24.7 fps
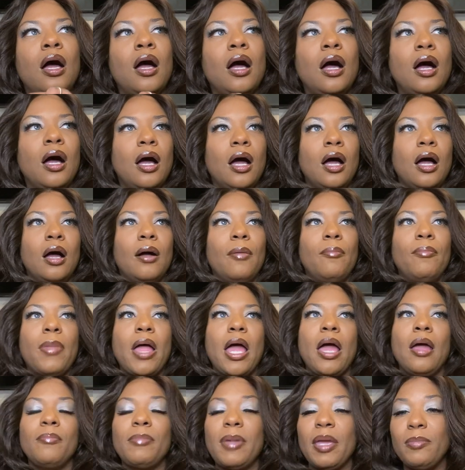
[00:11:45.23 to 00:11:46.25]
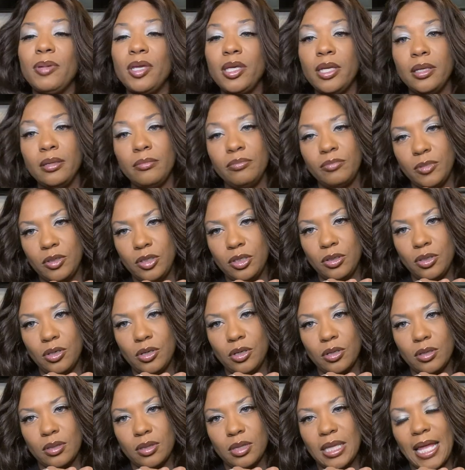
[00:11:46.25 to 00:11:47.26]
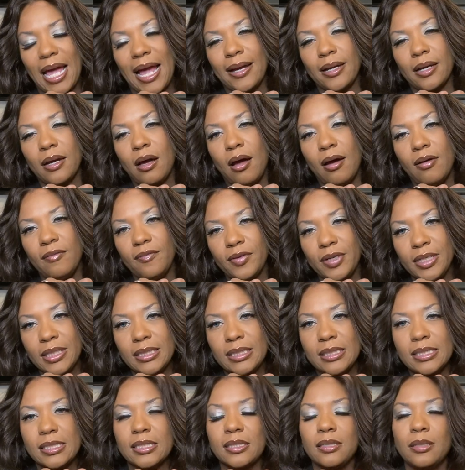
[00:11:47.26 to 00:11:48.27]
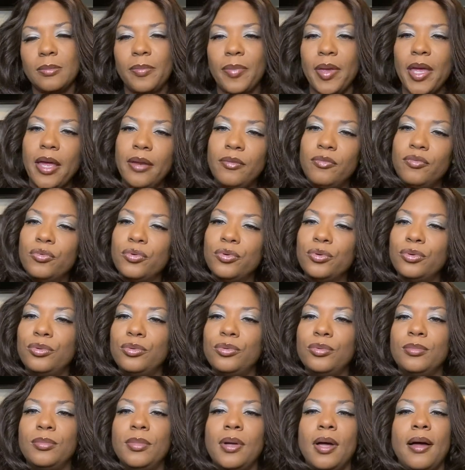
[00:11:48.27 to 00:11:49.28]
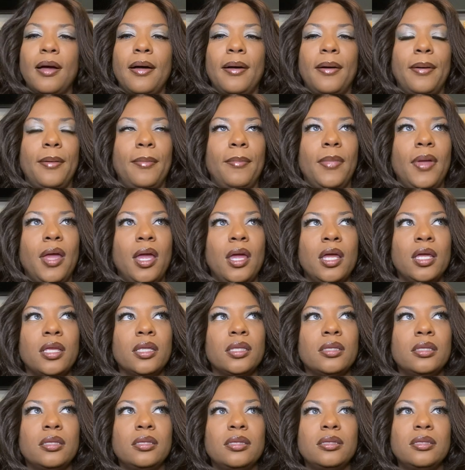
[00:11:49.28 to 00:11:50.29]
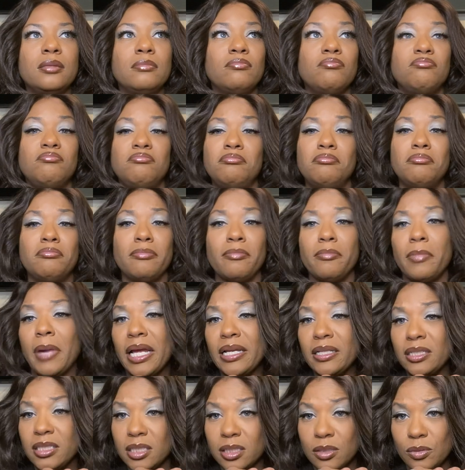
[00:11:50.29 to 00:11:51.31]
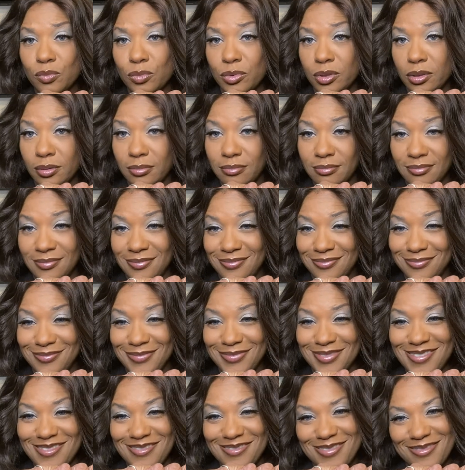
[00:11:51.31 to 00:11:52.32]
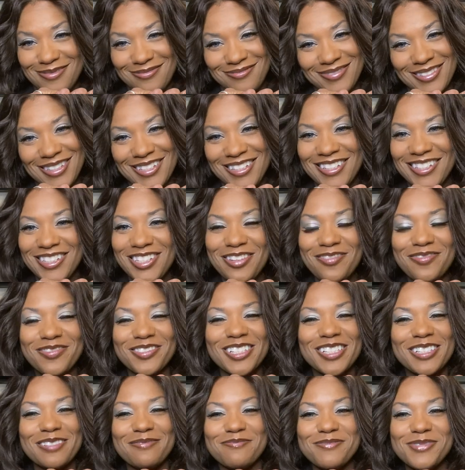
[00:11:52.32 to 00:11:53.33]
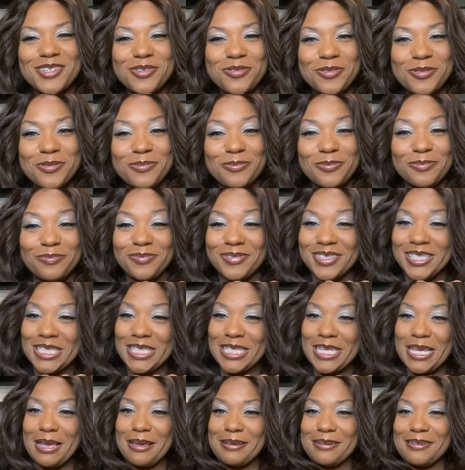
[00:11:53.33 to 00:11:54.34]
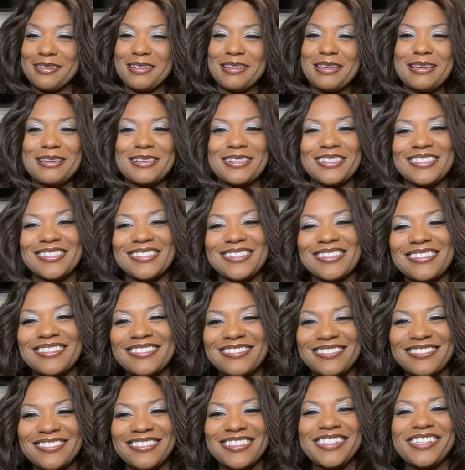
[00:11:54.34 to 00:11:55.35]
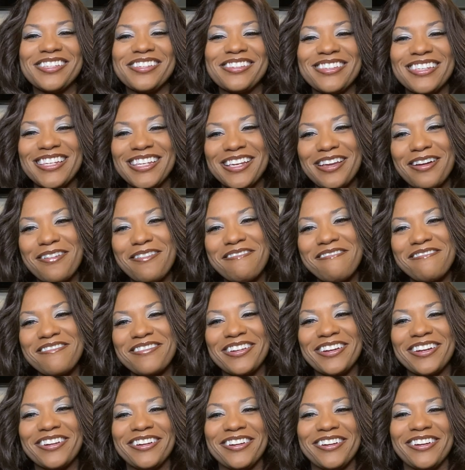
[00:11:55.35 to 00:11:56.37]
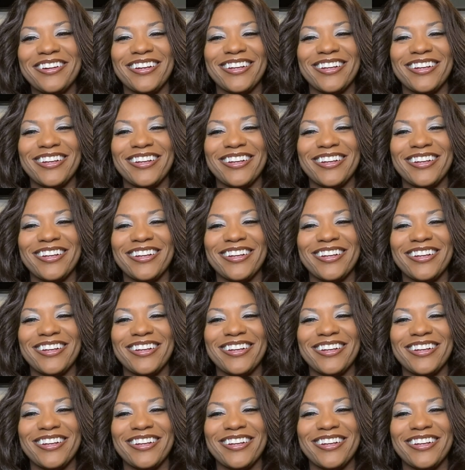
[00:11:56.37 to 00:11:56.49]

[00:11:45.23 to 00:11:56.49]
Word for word: um, maybe you know, lack confidence in the bedroom, um, might just want to you know deliver some new techniques to the old girl.